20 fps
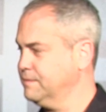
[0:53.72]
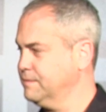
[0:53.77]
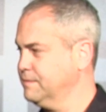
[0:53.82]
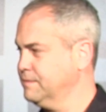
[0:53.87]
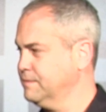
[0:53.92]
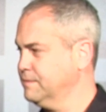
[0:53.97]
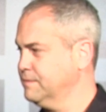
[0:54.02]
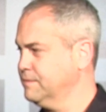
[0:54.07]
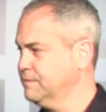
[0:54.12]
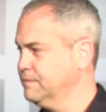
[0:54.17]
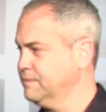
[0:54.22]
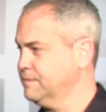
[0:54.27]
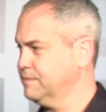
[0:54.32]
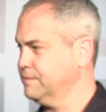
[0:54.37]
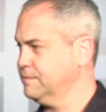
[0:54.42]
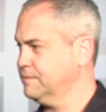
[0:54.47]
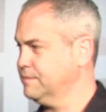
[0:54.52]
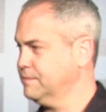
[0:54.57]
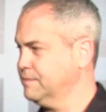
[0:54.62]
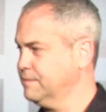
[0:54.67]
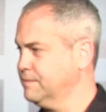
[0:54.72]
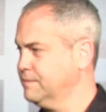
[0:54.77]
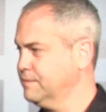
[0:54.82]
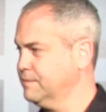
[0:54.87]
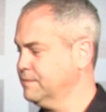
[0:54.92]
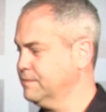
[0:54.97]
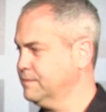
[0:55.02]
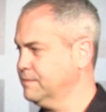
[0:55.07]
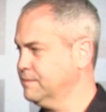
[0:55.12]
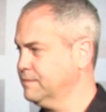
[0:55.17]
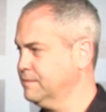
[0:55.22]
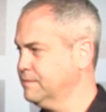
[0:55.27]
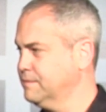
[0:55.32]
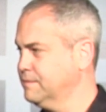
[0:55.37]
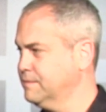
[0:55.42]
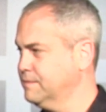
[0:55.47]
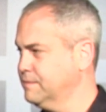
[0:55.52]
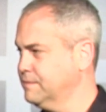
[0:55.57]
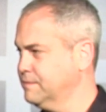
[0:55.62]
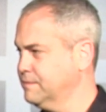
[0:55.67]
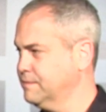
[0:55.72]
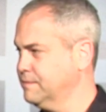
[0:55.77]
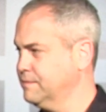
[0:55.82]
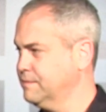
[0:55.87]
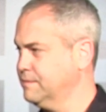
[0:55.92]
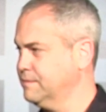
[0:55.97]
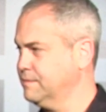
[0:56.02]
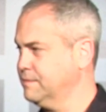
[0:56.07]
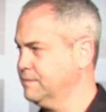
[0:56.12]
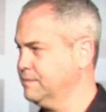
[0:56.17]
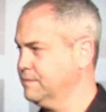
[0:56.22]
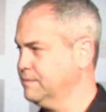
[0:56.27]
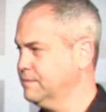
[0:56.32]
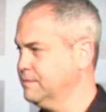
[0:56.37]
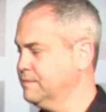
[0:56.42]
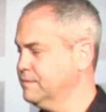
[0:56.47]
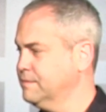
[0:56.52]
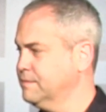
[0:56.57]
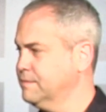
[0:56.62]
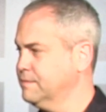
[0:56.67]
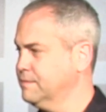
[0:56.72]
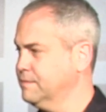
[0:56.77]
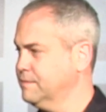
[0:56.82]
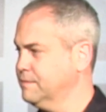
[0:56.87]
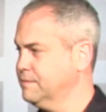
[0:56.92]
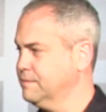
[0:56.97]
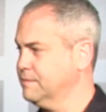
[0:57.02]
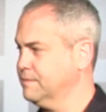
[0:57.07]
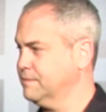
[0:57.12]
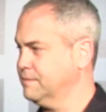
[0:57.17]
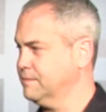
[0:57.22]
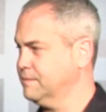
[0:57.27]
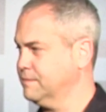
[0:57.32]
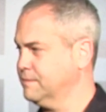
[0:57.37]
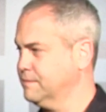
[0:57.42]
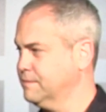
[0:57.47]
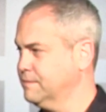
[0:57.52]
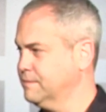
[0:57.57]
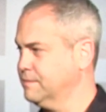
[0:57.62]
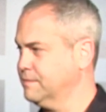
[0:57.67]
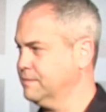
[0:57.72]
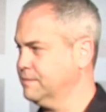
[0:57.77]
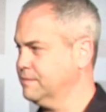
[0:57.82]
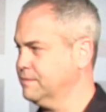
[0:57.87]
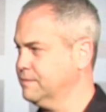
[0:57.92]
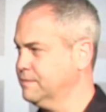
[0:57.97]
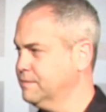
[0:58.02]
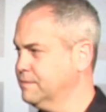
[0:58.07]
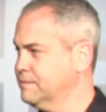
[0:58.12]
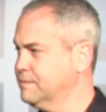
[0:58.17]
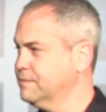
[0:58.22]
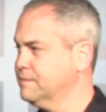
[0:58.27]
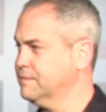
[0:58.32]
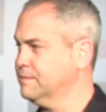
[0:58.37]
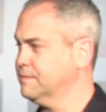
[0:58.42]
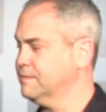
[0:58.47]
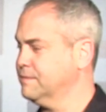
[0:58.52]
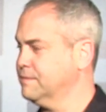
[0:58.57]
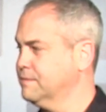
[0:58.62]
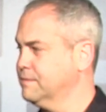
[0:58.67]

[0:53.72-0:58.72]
No words are spoken by the person on screen.